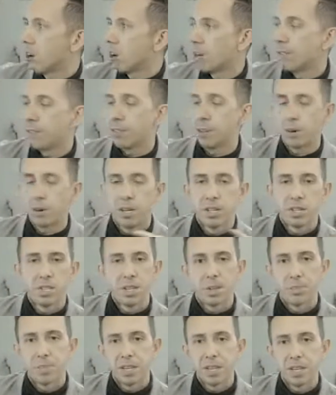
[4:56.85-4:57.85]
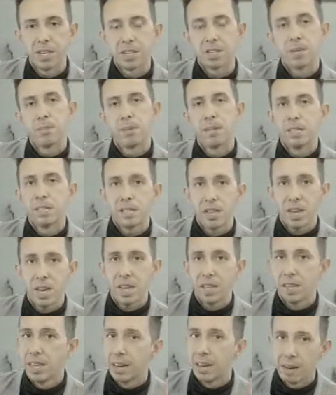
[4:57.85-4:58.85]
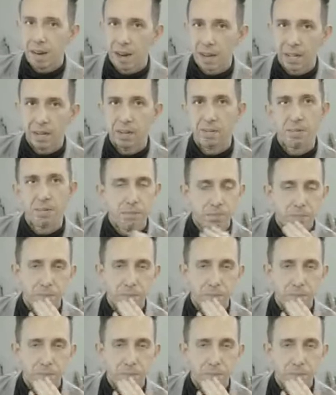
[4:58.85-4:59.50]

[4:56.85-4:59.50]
And if there is something that somebody's saying that I can